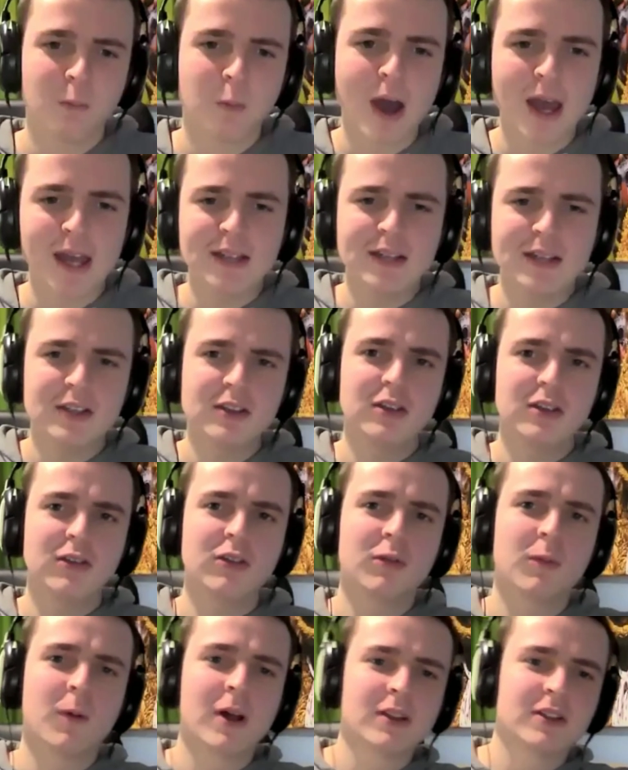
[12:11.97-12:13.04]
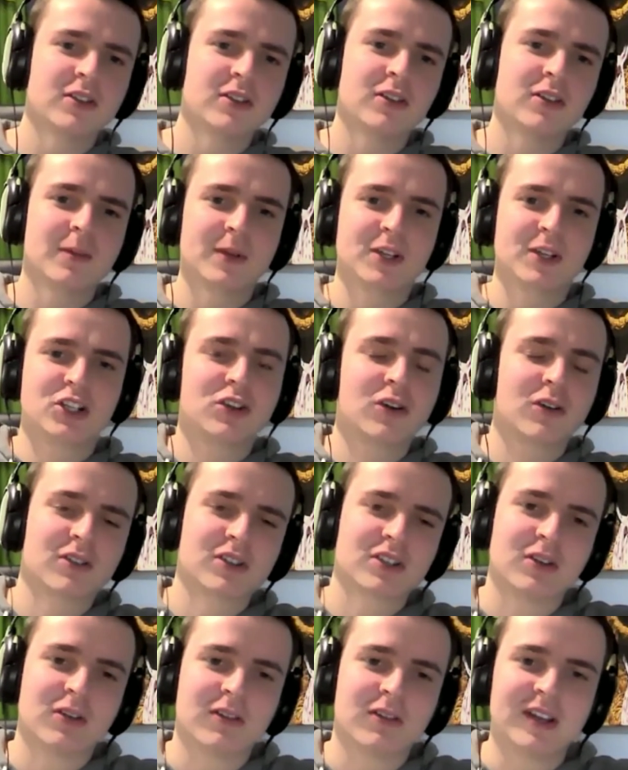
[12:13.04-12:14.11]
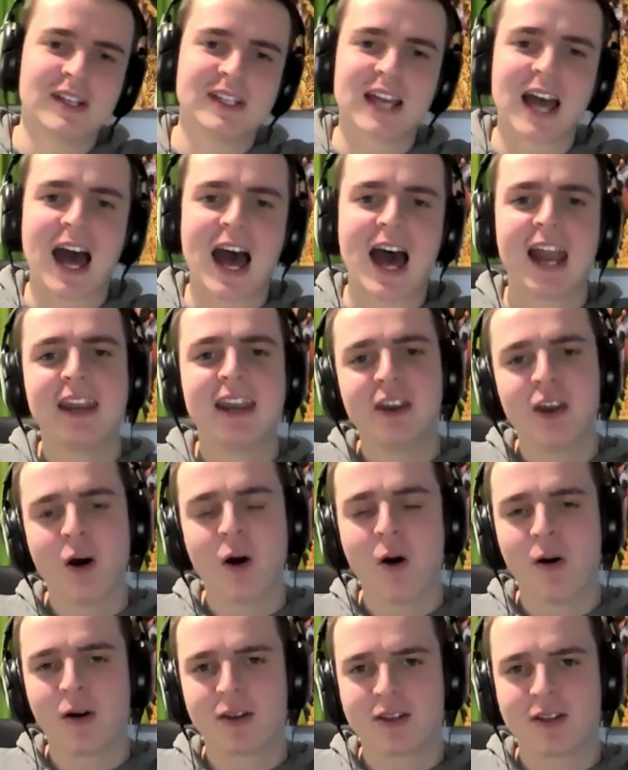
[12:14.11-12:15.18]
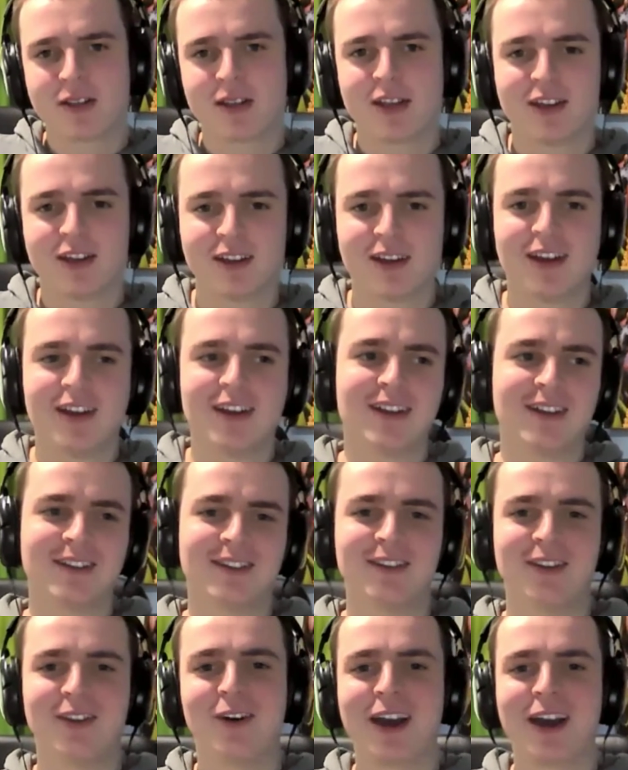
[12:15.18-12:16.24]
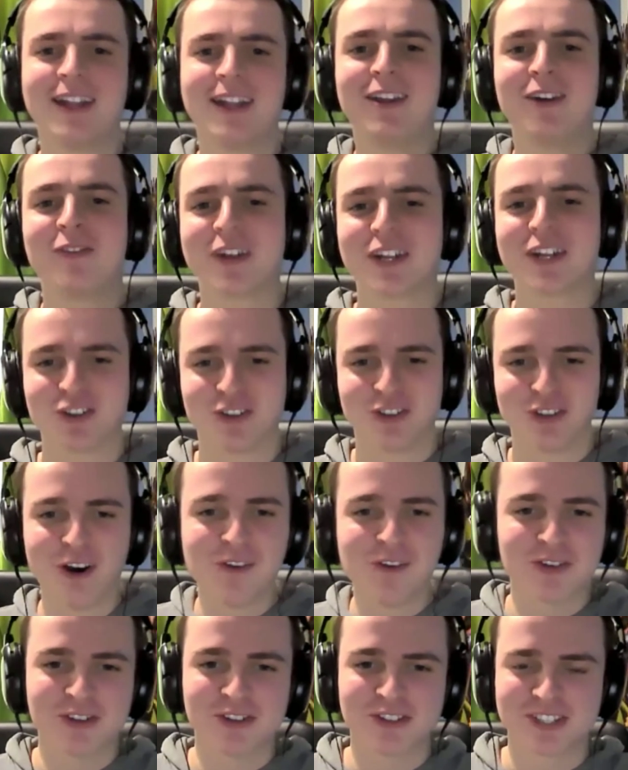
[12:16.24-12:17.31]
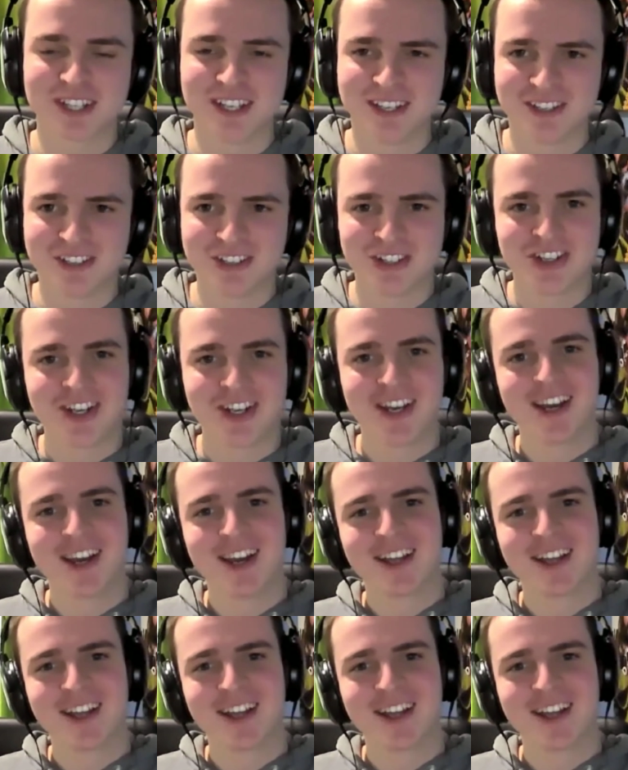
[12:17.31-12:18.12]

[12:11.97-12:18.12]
why do you want to do them as short stories and not, you know, individual novels each?